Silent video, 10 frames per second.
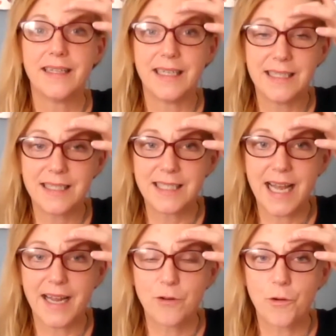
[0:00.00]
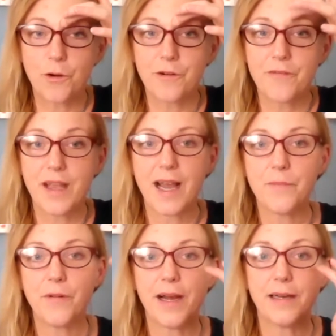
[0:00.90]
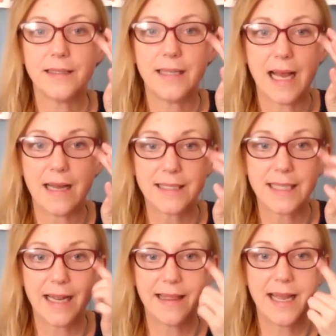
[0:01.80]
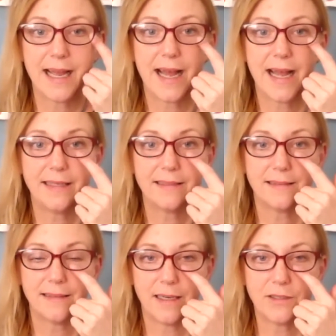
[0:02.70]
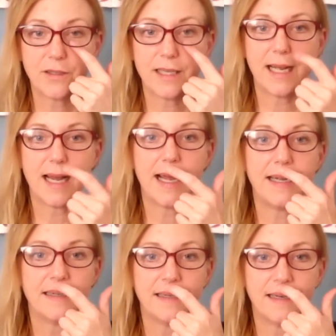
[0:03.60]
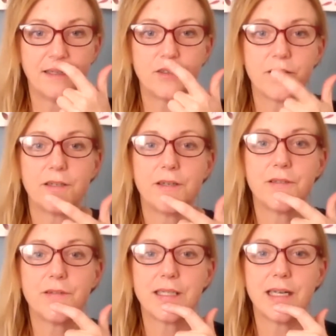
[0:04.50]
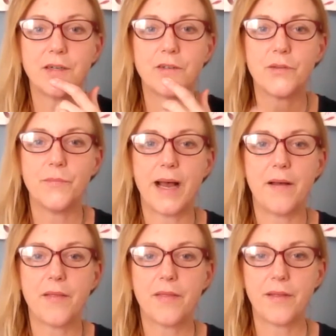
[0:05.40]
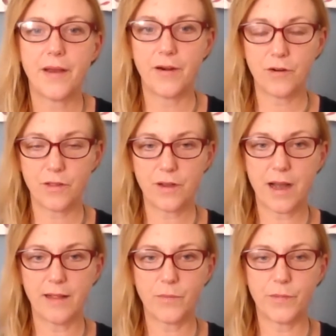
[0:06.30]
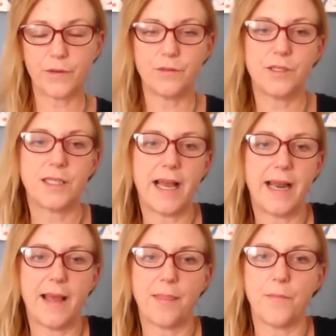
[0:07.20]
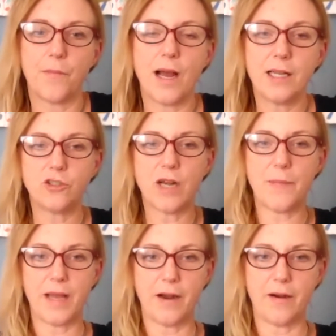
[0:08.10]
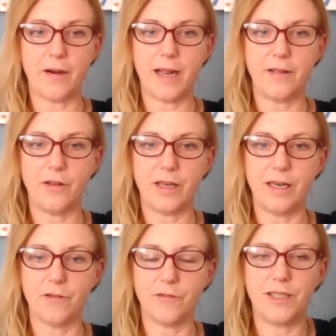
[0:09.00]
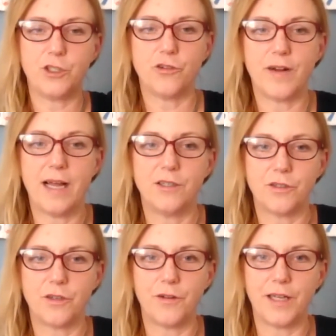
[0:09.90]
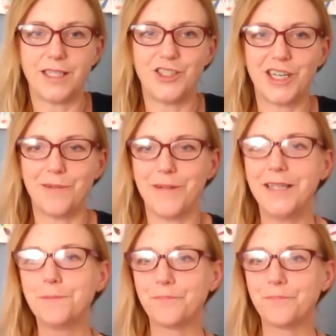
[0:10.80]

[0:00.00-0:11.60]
inside corner of the eyebrow, outside of the eye, under the nose, under the mouth, under the collarbones, and at the bra strap area. You can either reach around or go like a chicken wing.